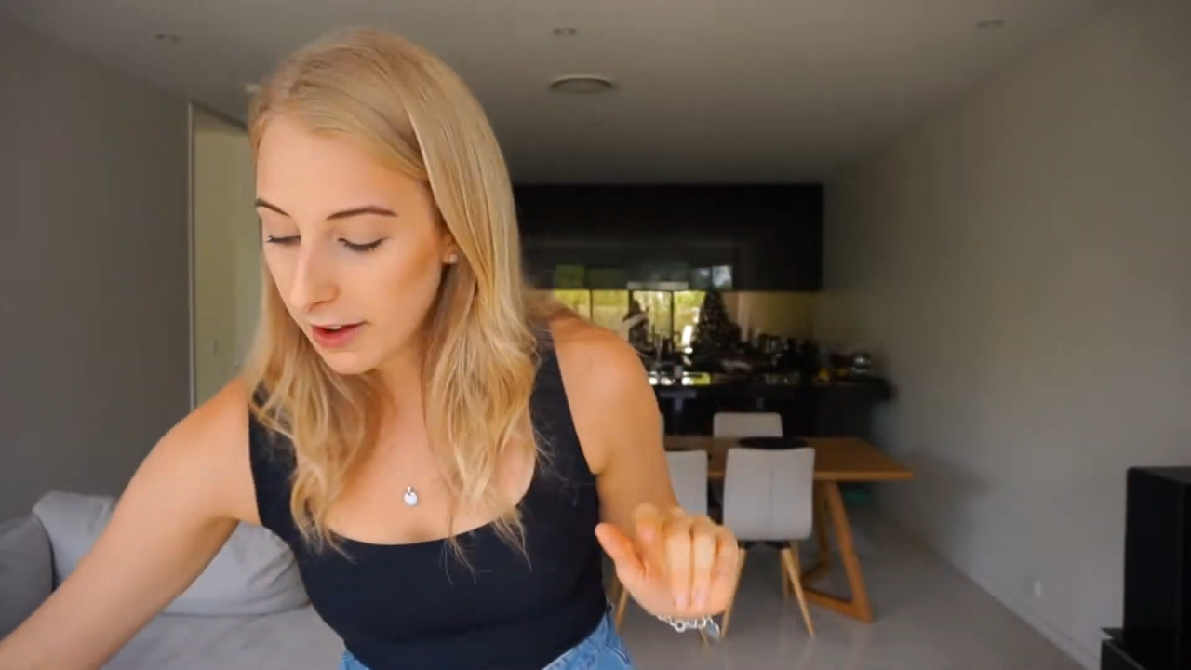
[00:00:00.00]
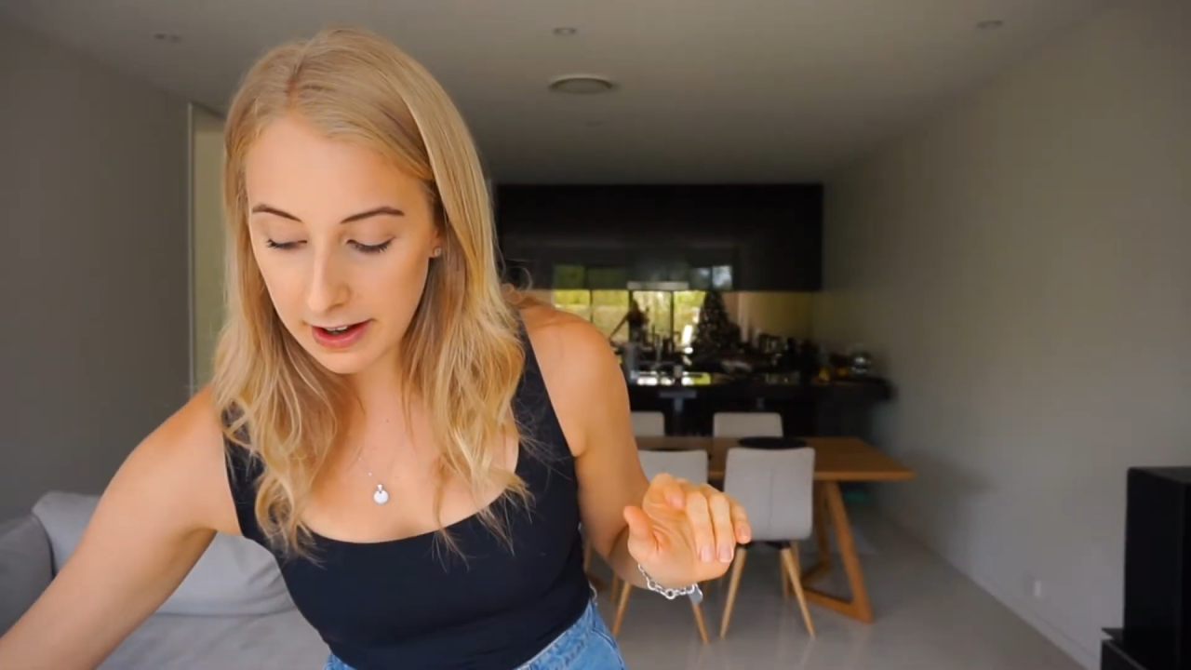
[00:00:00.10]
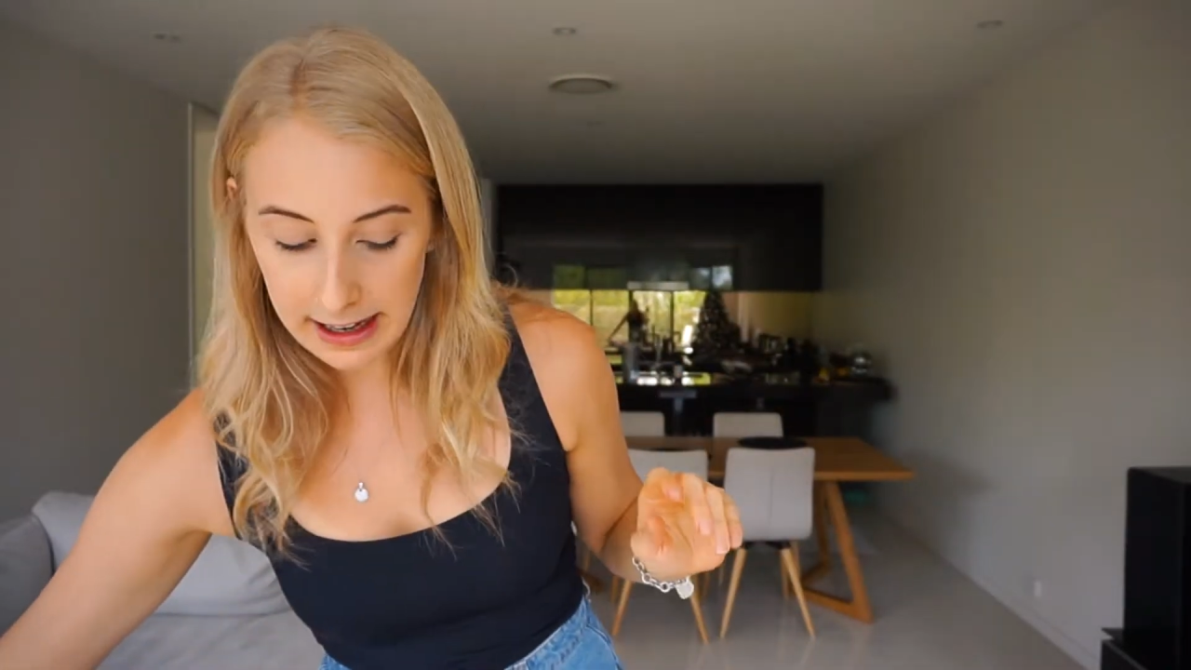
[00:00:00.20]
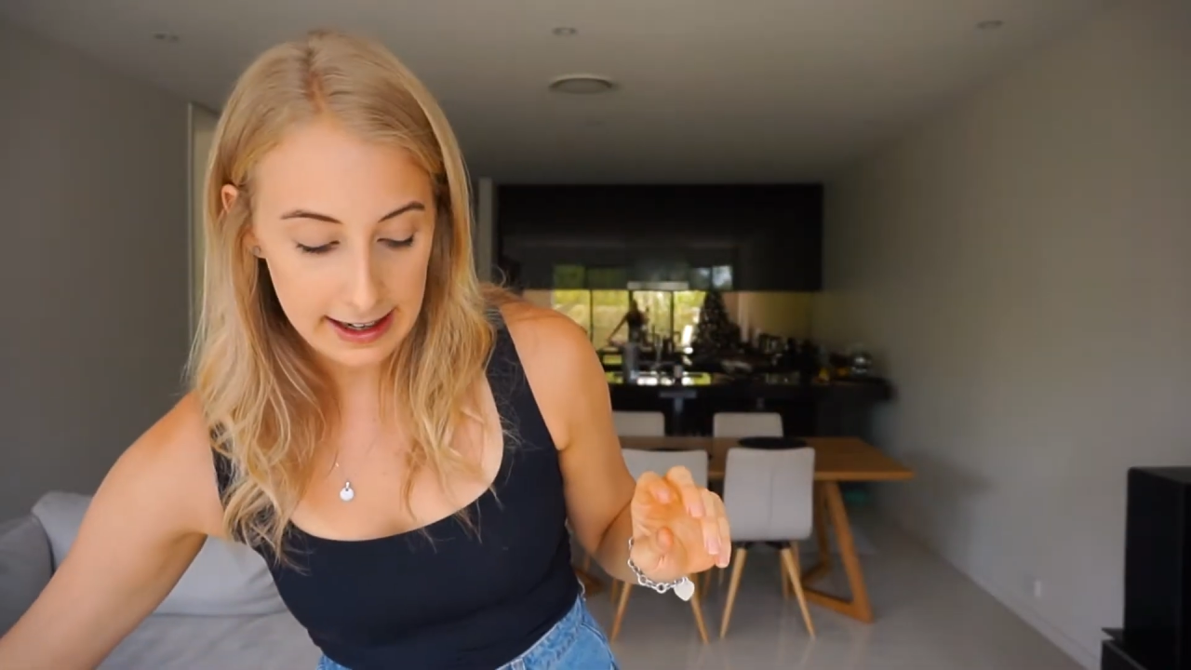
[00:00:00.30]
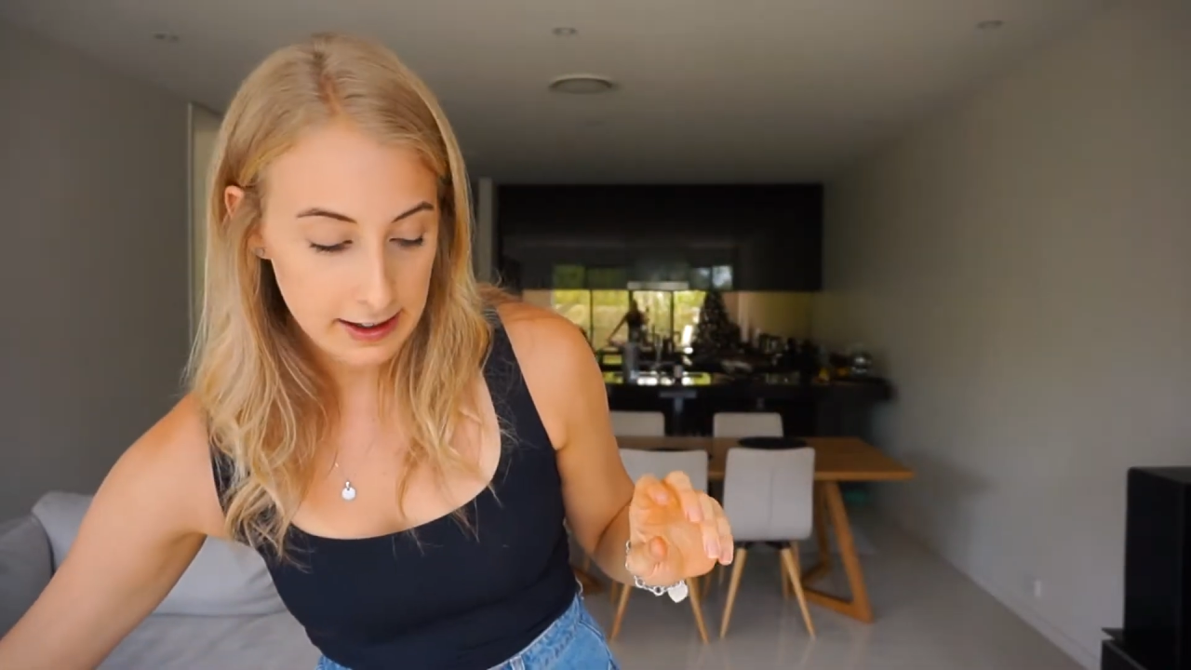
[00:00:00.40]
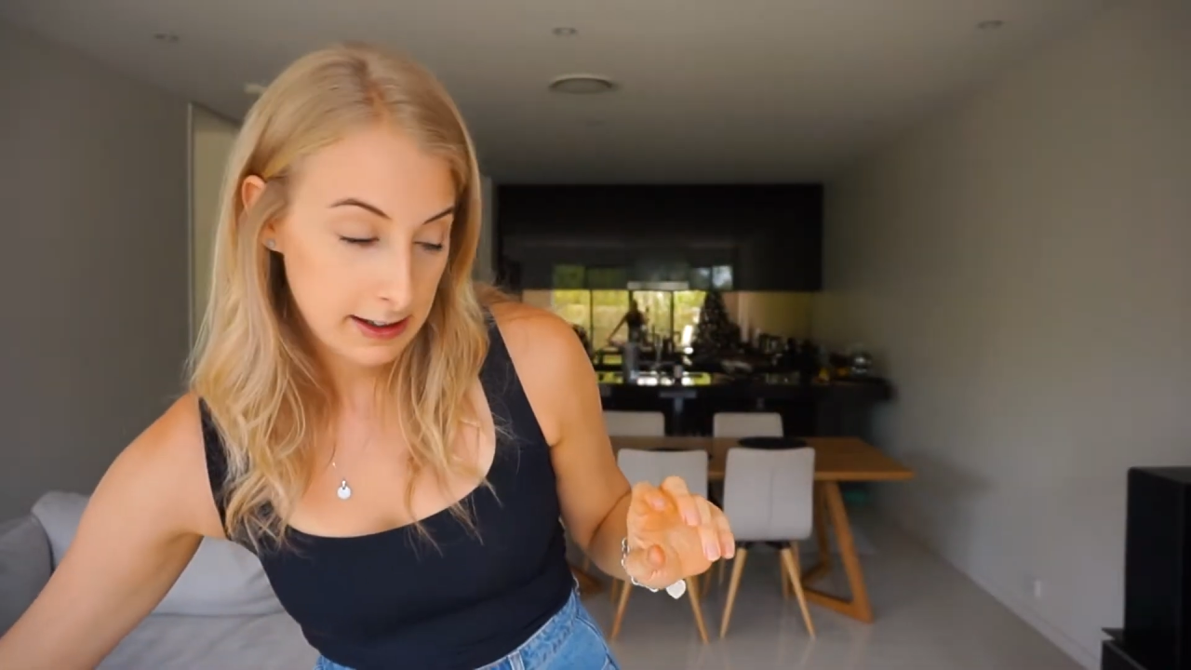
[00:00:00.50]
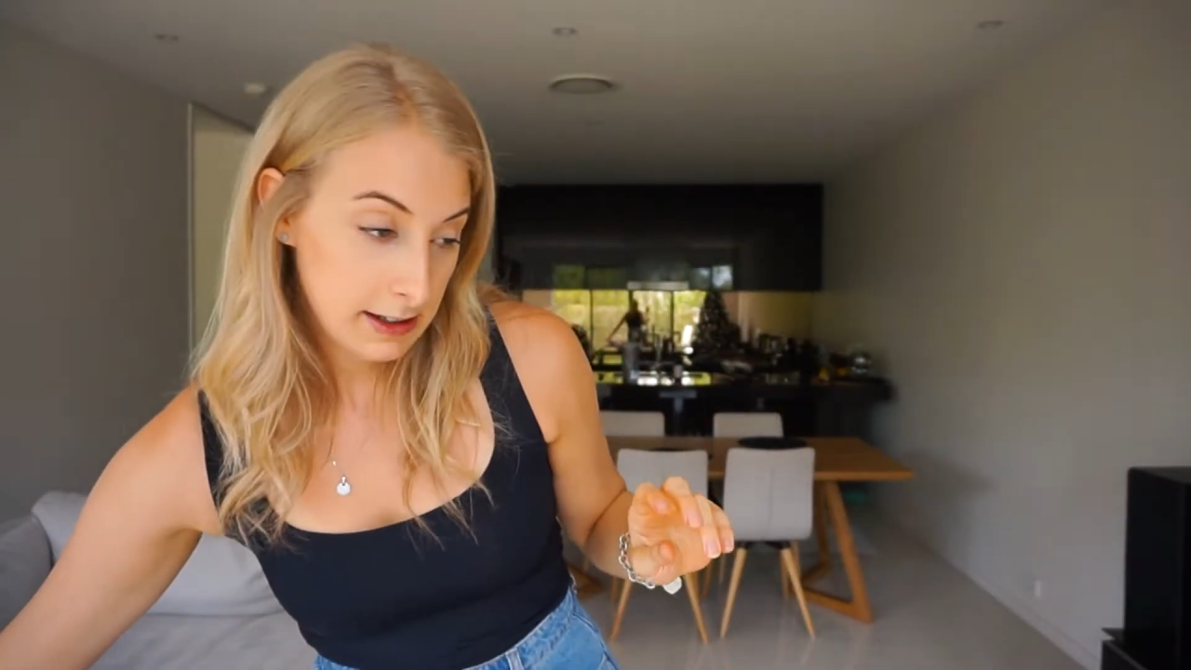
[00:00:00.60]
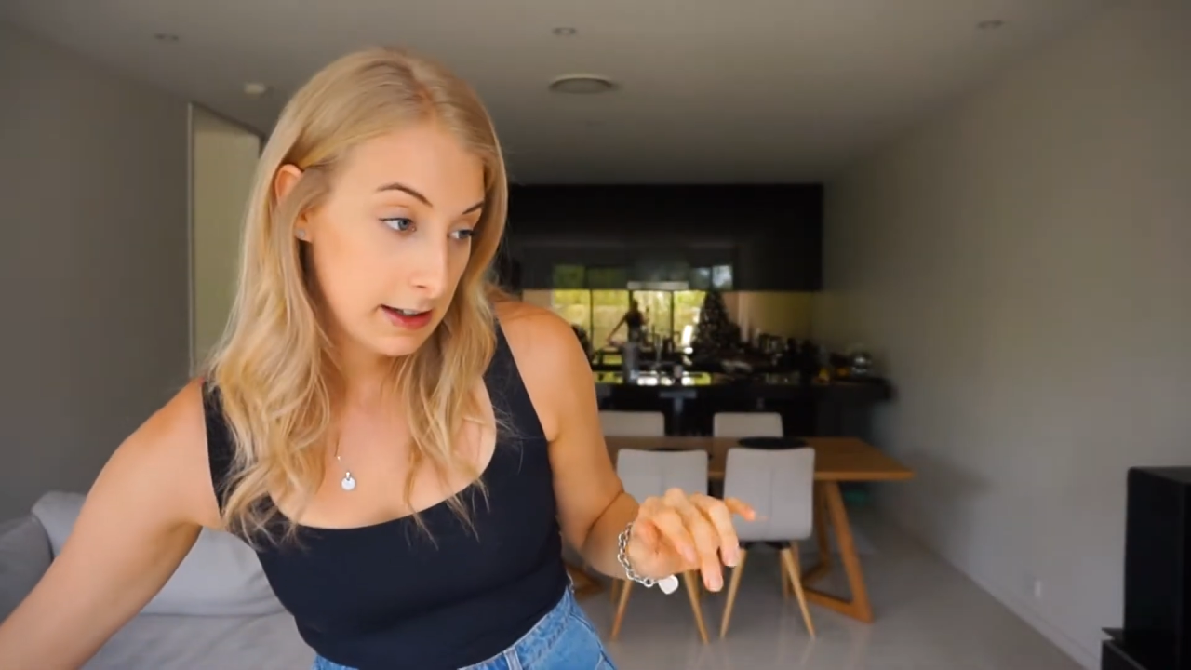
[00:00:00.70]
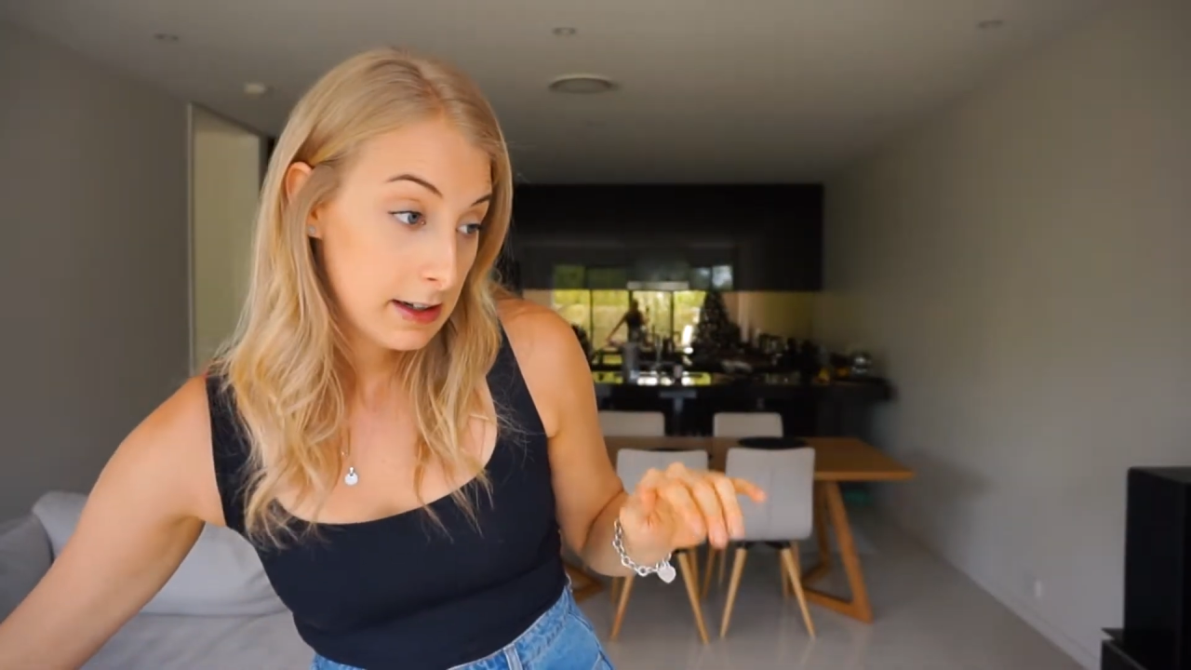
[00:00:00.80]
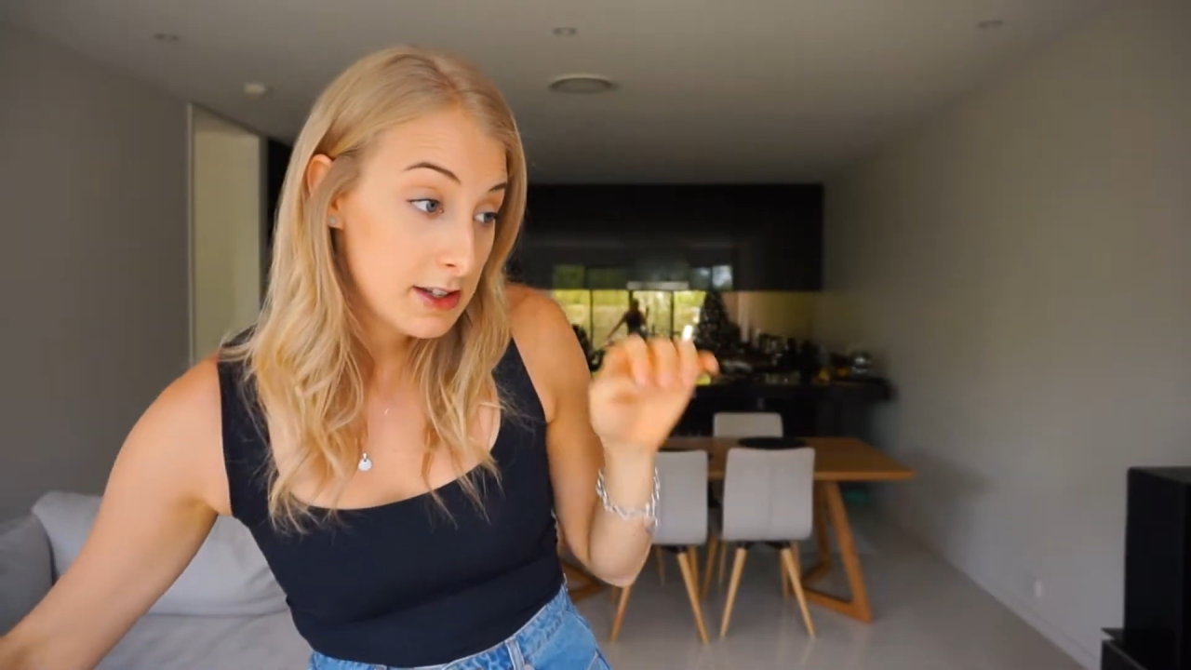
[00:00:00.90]
Okay,
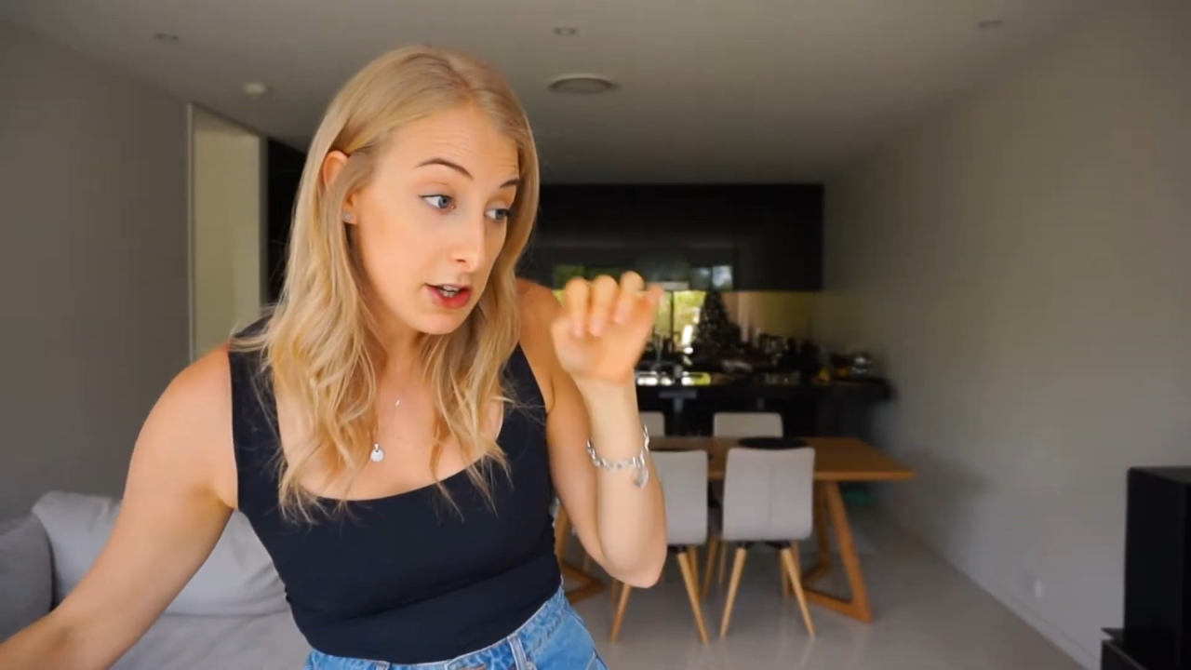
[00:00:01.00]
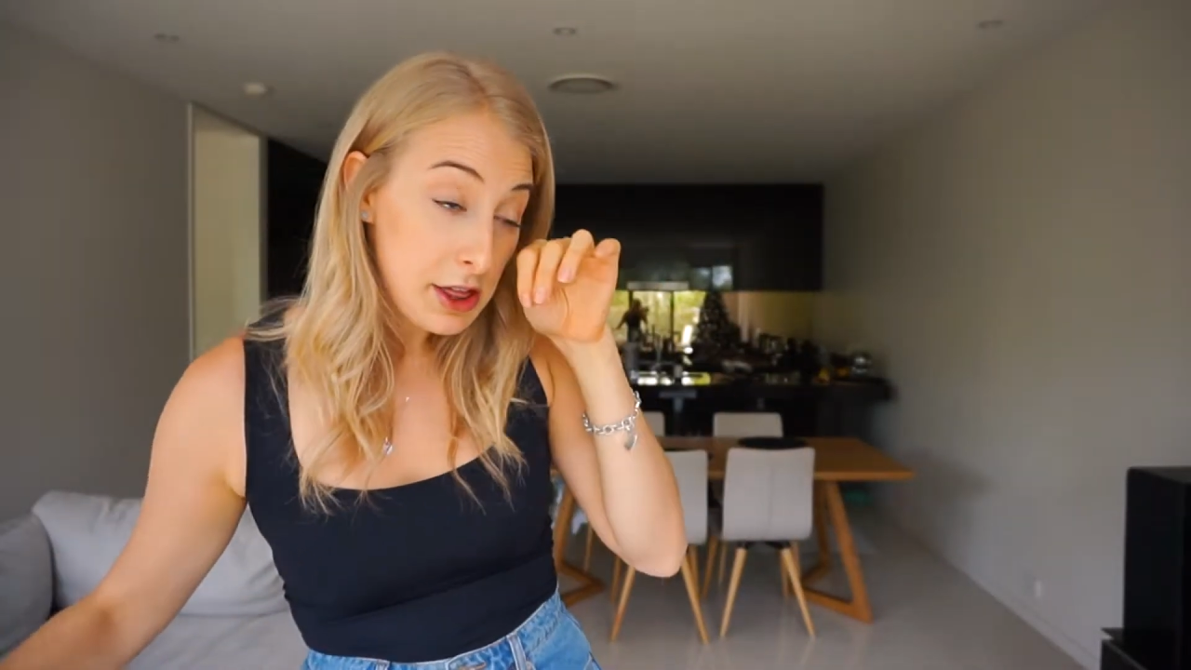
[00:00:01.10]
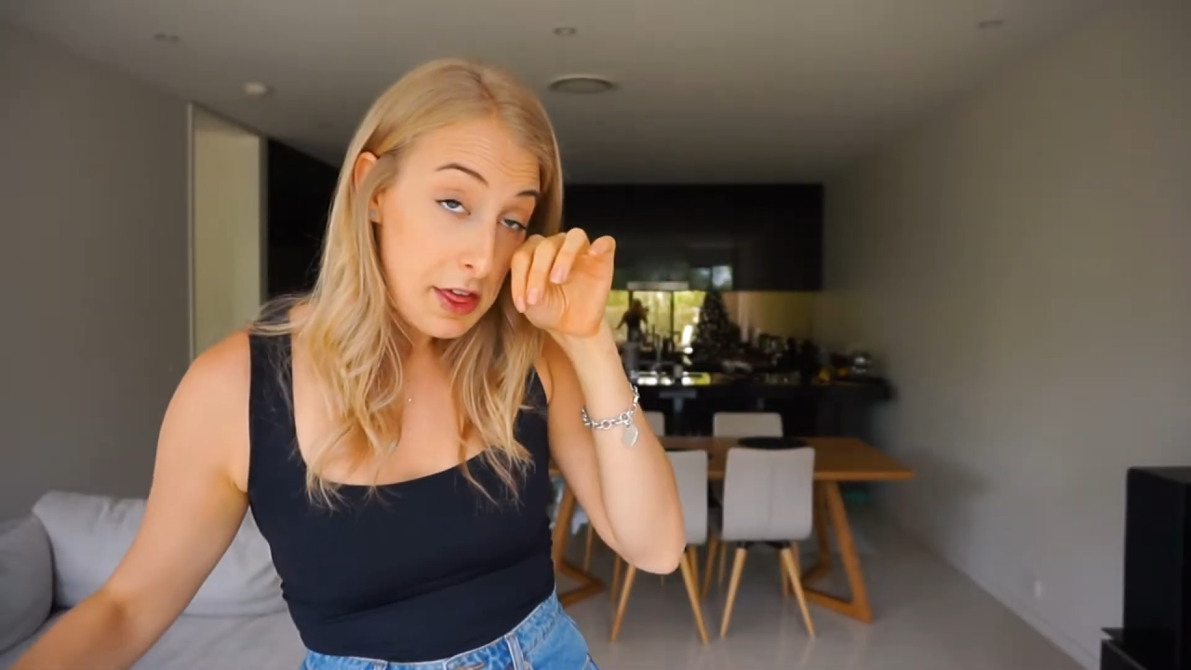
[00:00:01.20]
so